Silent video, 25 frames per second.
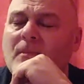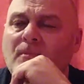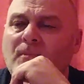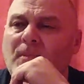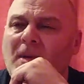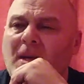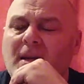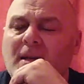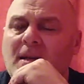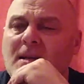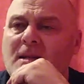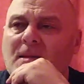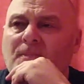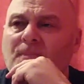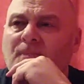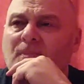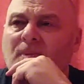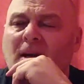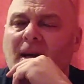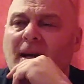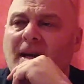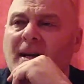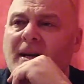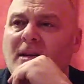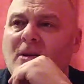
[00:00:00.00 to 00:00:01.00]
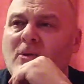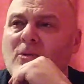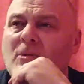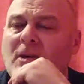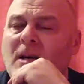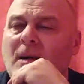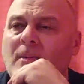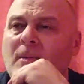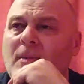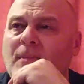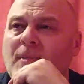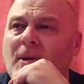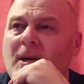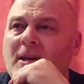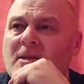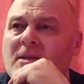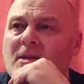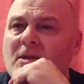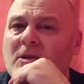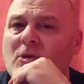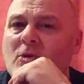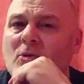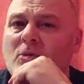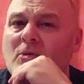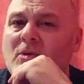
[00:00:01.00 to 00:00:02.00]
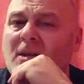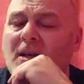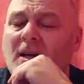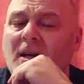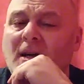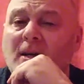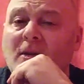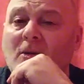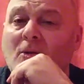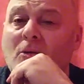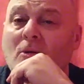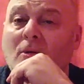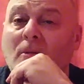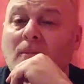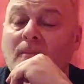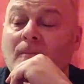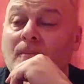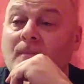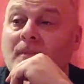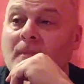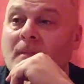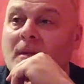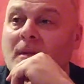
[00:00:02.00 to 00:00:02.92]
Beggie's planning on coming back to the UK or